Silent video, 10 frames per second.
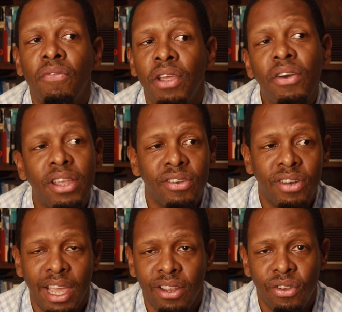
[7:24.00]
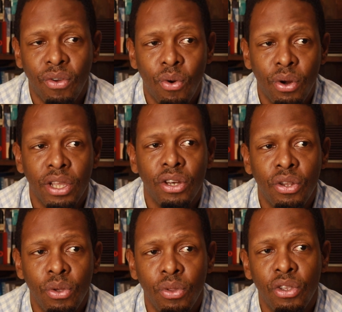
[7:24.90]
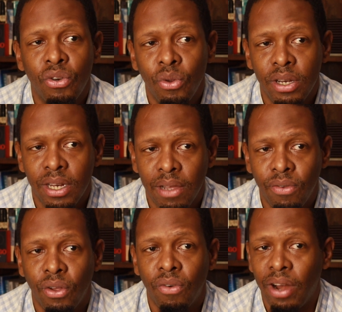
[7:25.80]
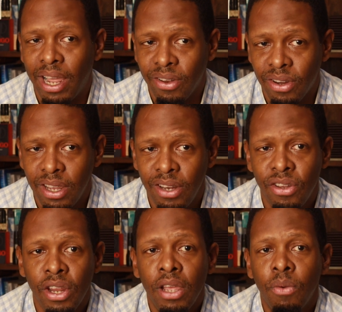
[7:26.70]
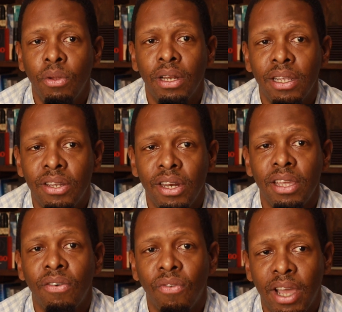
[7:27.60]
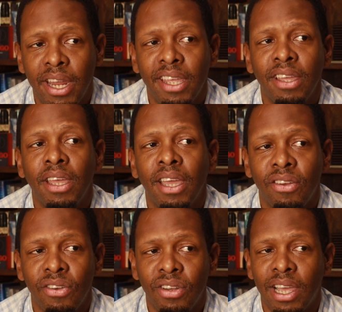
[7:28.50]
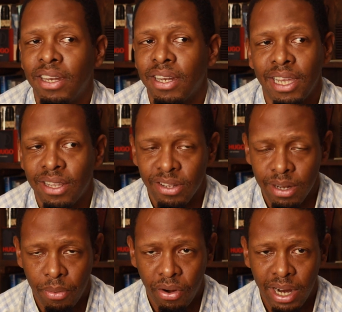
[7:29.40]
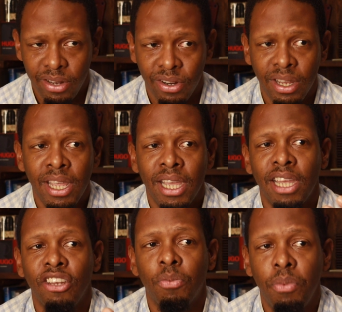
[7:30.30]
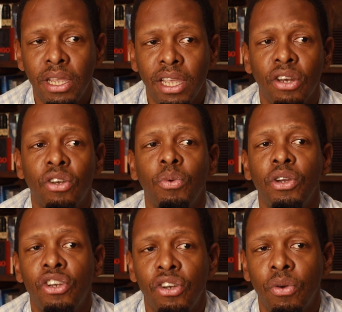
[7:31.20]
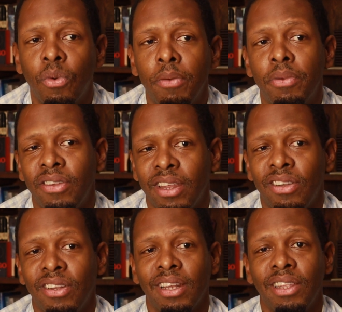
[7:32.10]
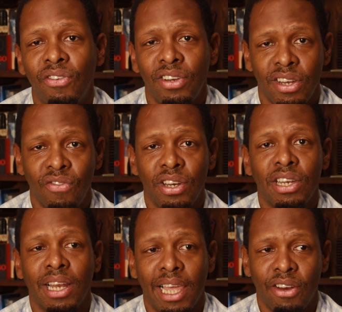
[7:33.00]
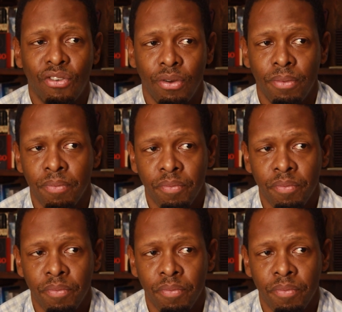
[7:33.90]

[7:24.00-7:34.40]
various texts according to the student's level on RAS-Kids, with listening, writing, exercises like summarizing, and speaking to ensure one possesses a literacy-rich classroom.